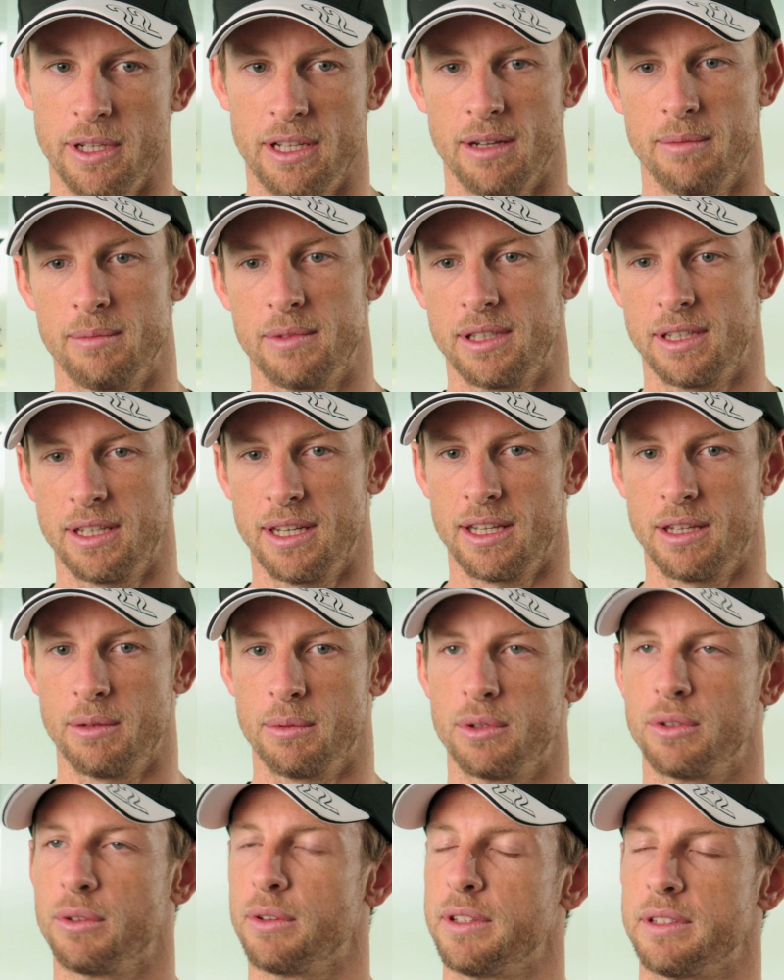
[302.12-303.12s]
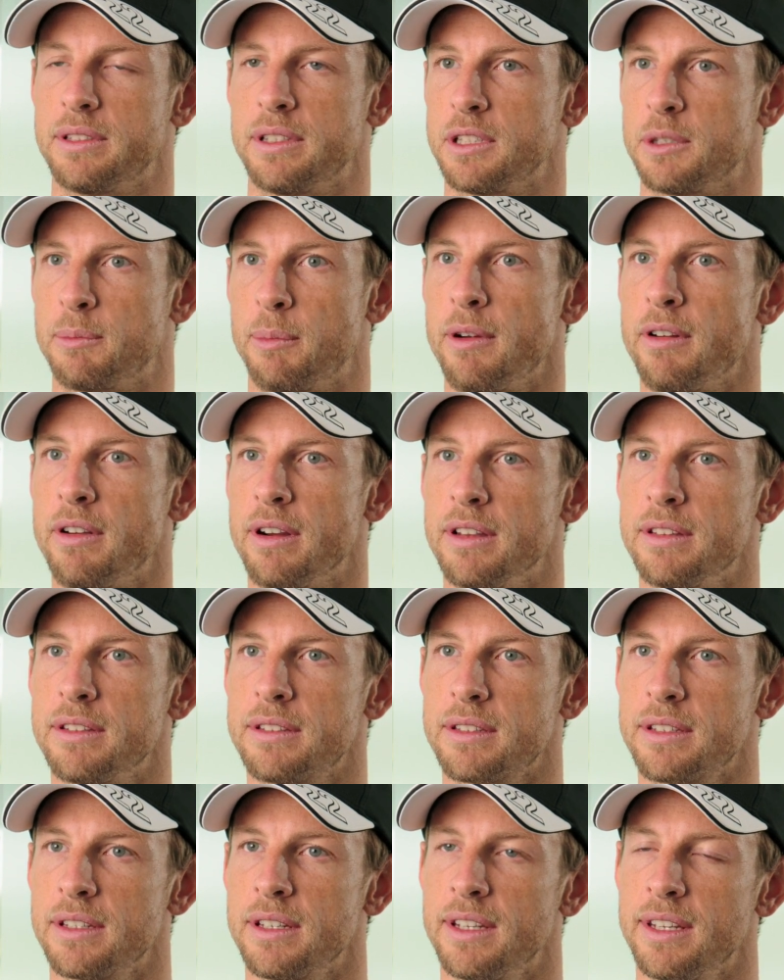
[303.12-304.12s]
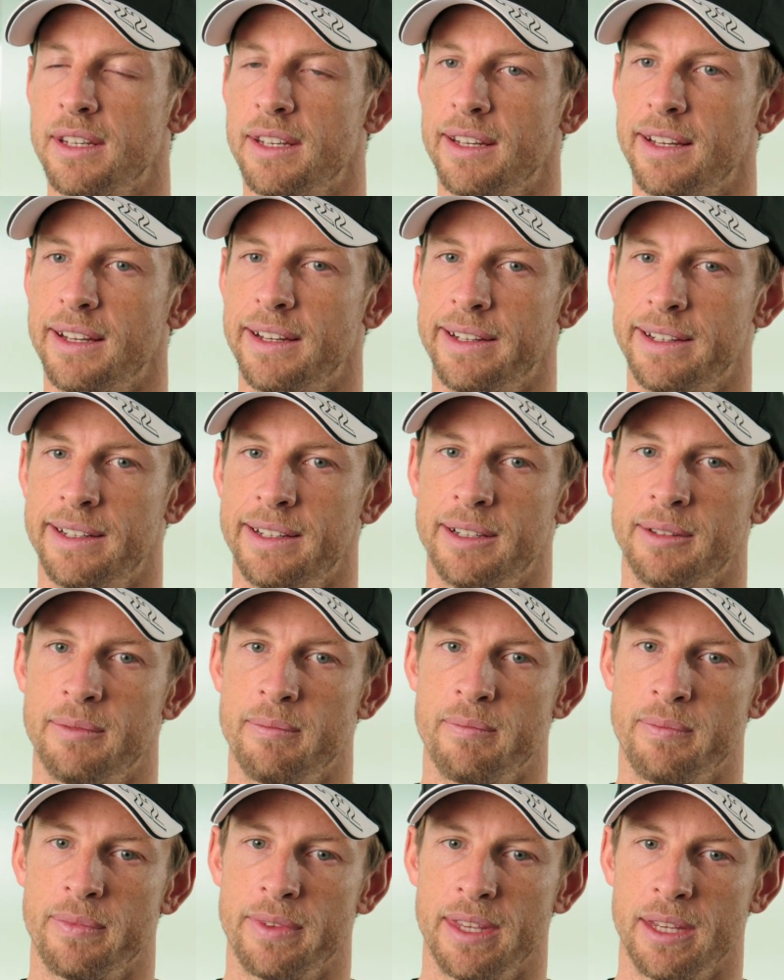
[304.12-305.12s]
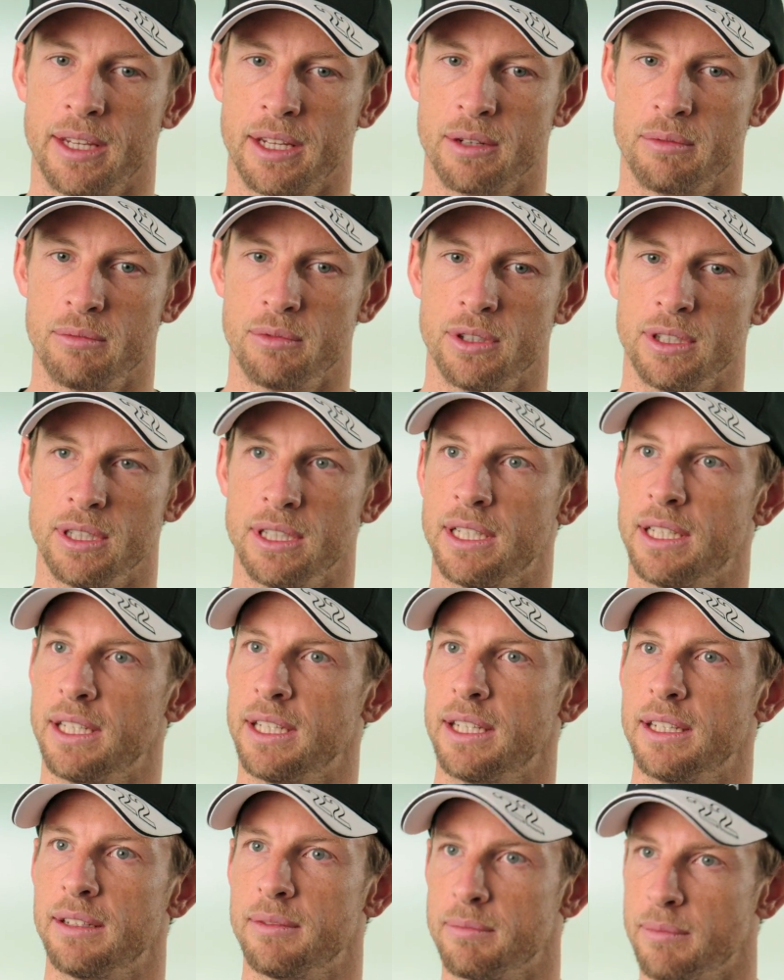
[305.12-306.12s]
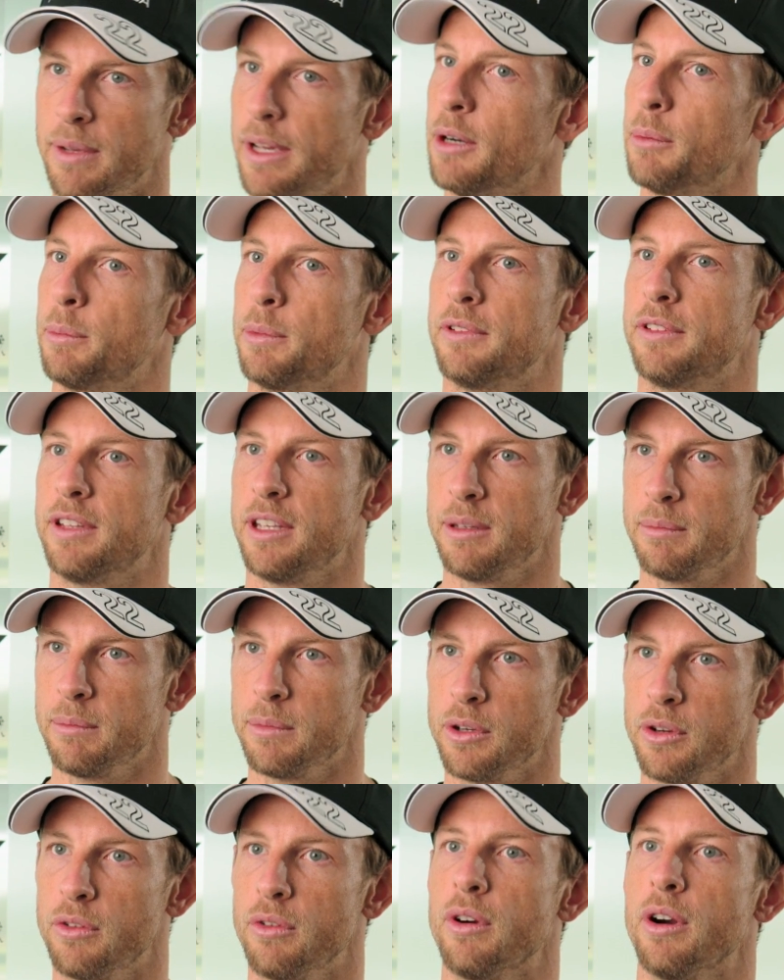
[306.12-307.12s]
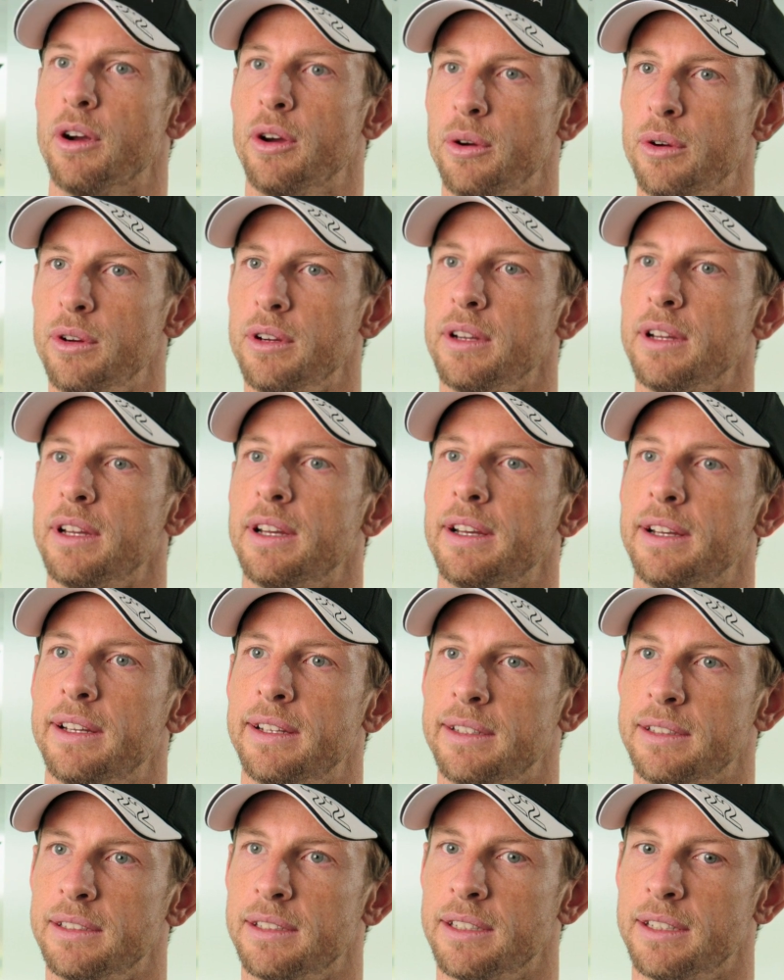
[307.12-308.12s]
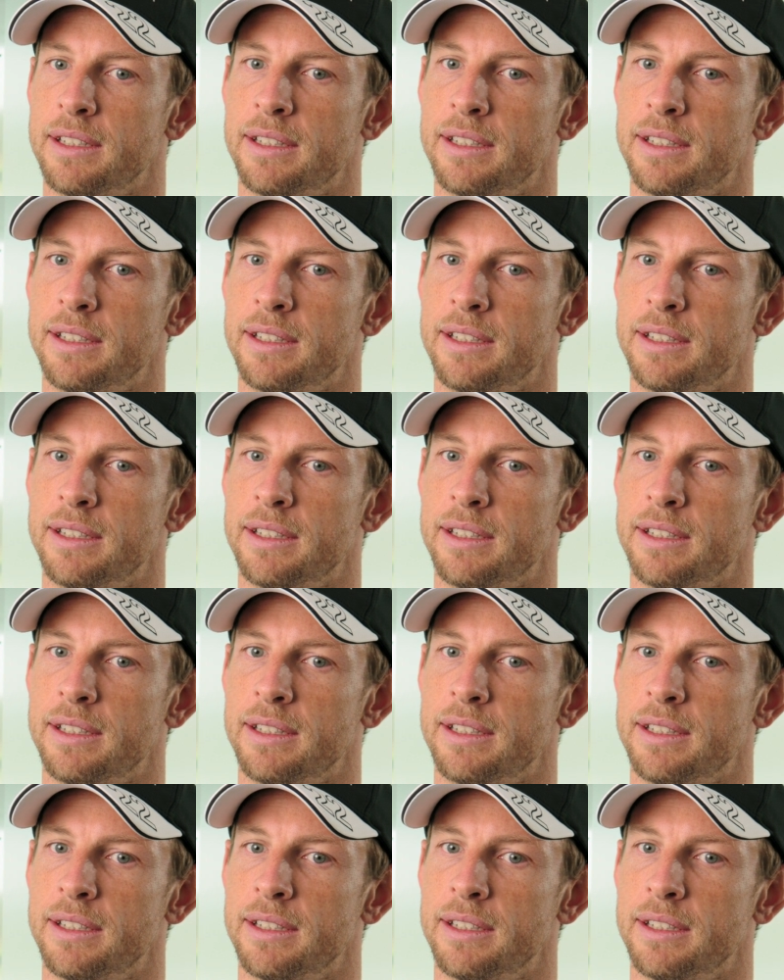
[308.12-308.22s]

come together with all this experience it can really help a team grow, and